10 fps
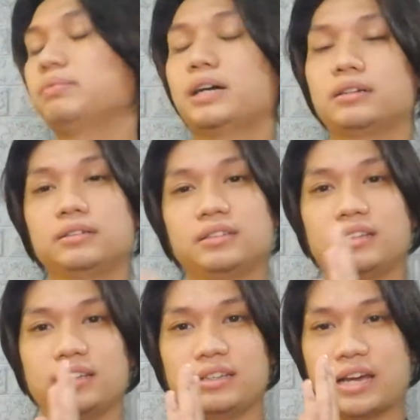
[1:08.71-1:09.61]
pattern
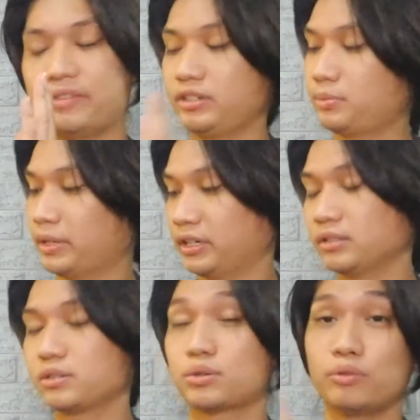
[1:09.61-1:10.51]
that I've
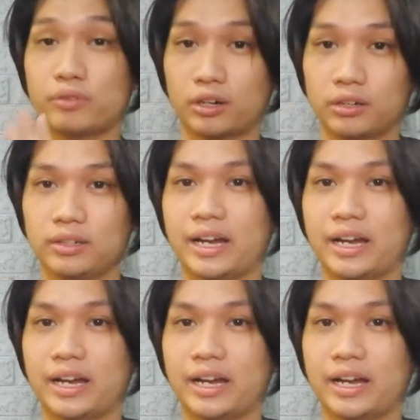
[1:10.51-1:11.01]
experienced so far.